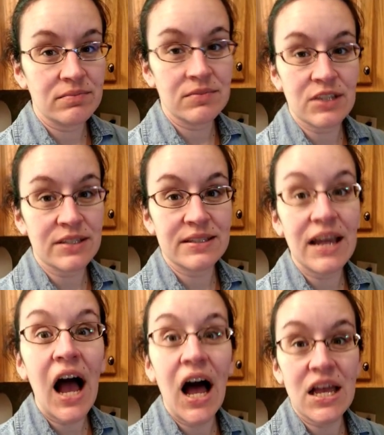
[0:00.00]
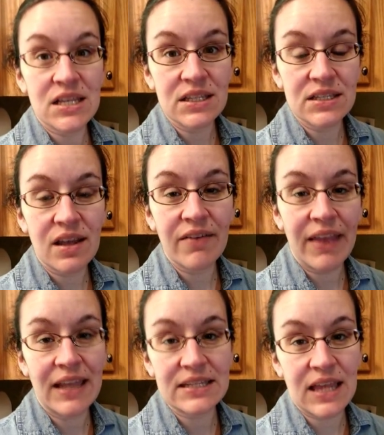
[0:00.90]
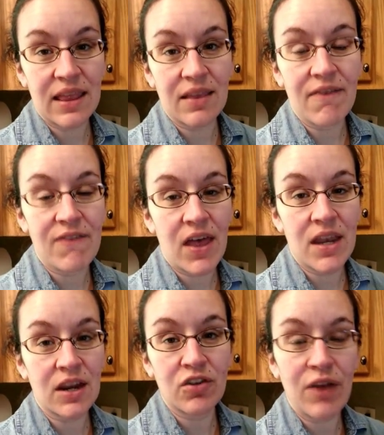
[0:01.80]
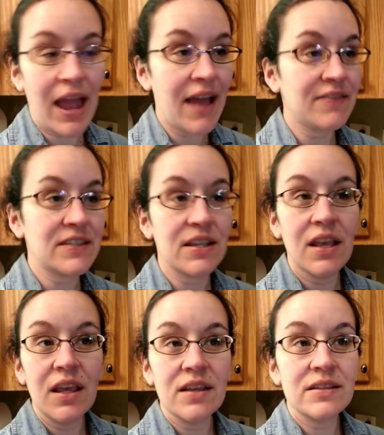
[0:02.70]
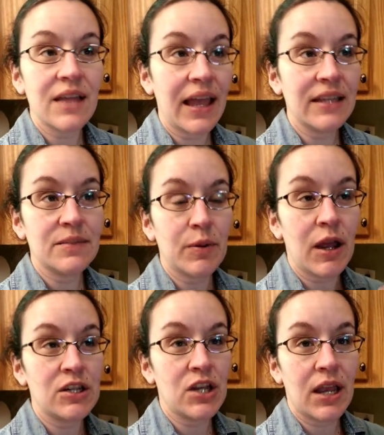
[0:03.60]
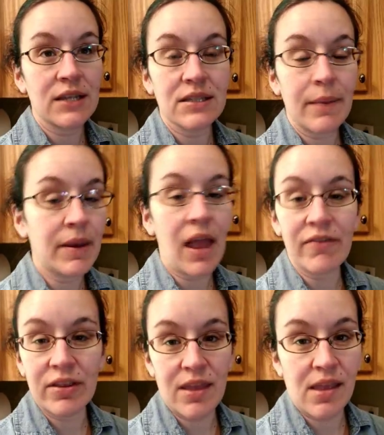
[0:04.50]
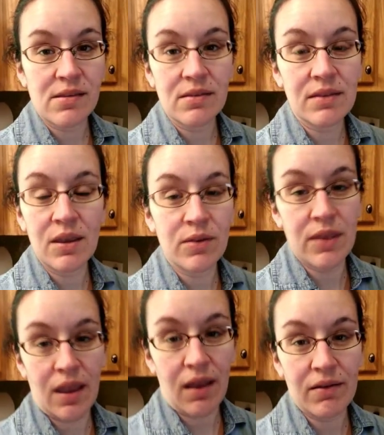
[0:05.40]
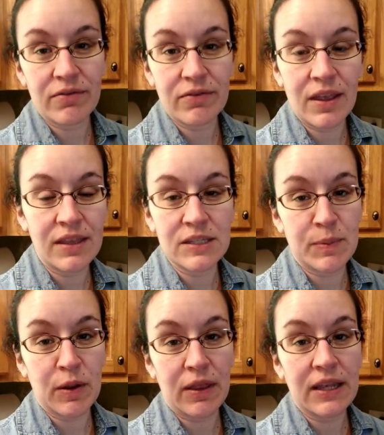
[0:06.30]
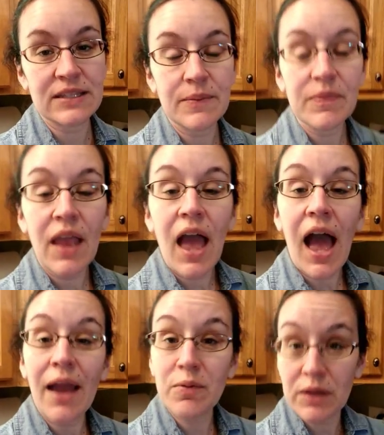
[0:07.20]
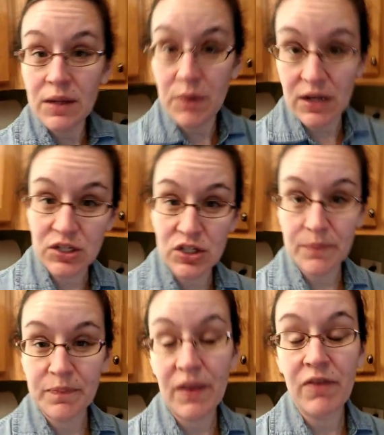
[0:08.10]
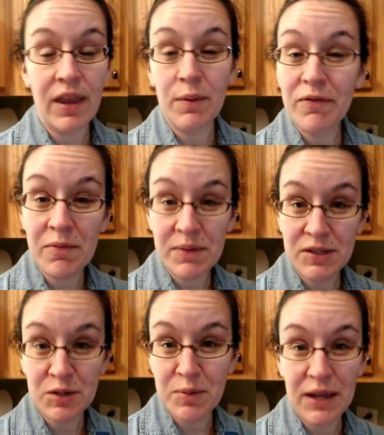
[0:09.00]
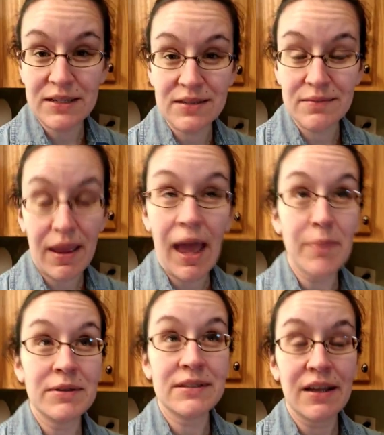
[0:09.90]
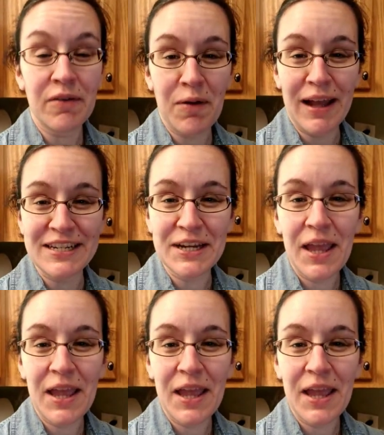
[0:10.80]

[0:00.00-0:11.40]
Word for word: just tons of hands-on fun crafts, science projects, I mean everything that you can think of in these booklets. I really wish, if anyone from BJU Press happens to ever watch,